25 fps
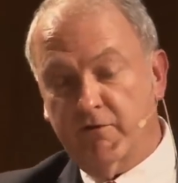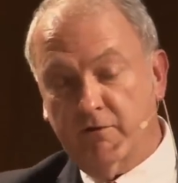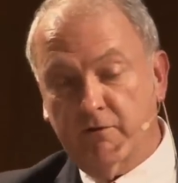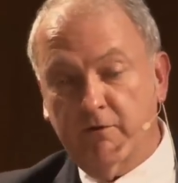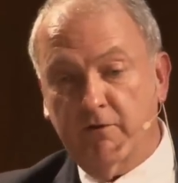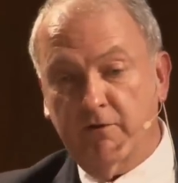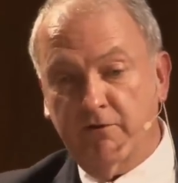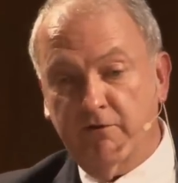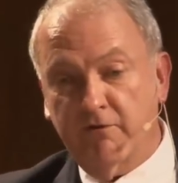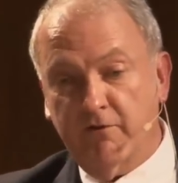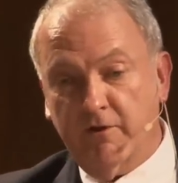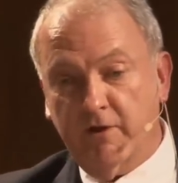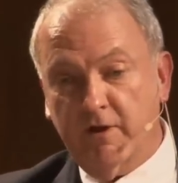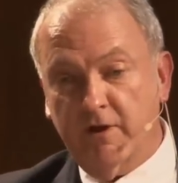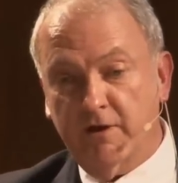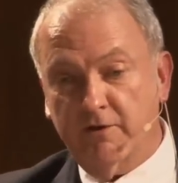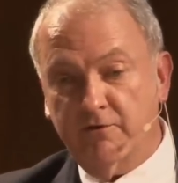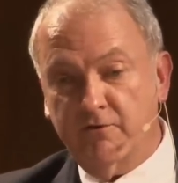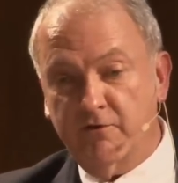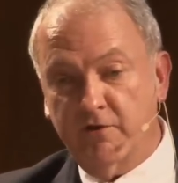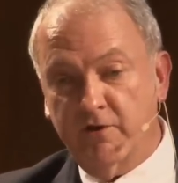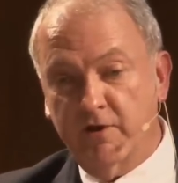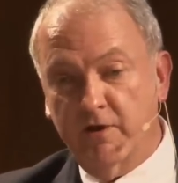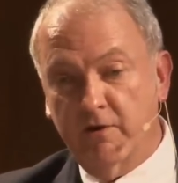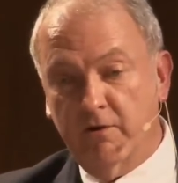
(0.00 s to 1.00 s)
across the
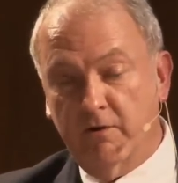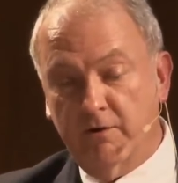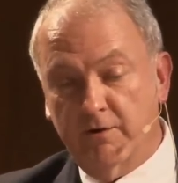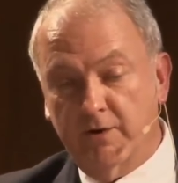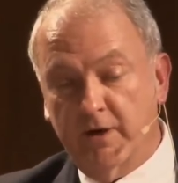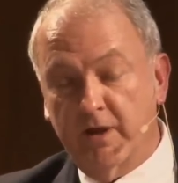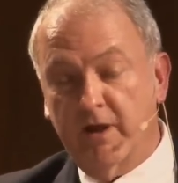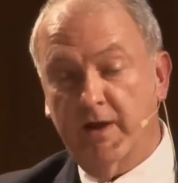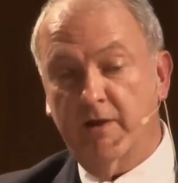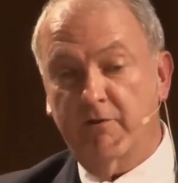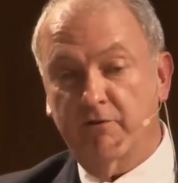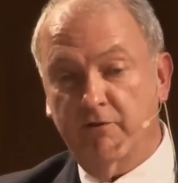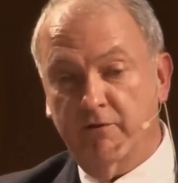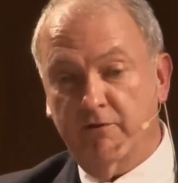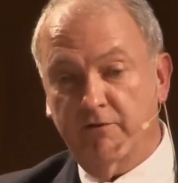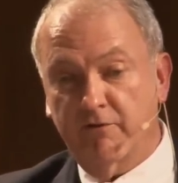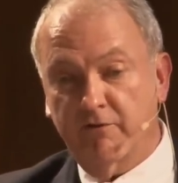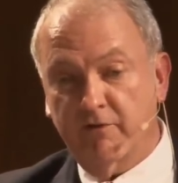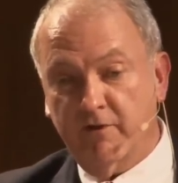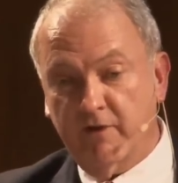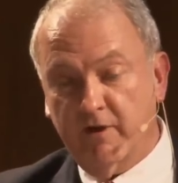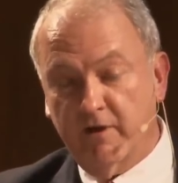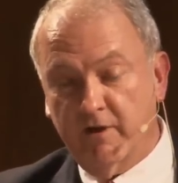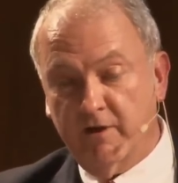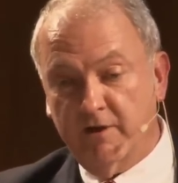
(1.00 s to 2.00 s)
country on liaison
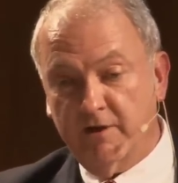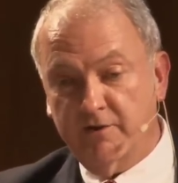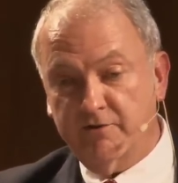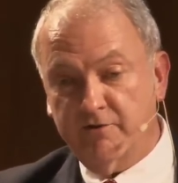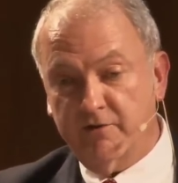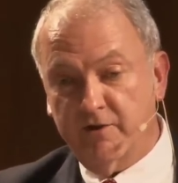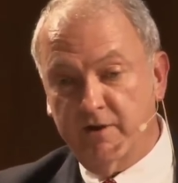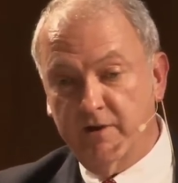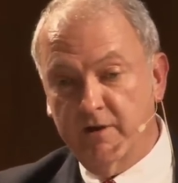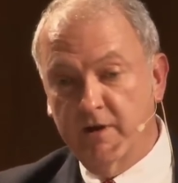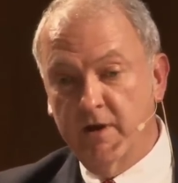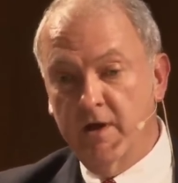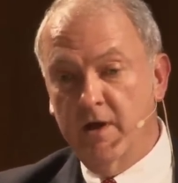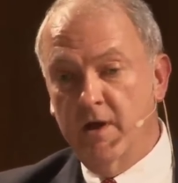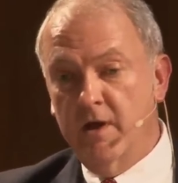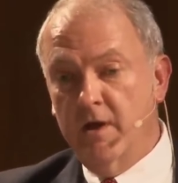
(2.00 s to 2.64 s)
psychiatry,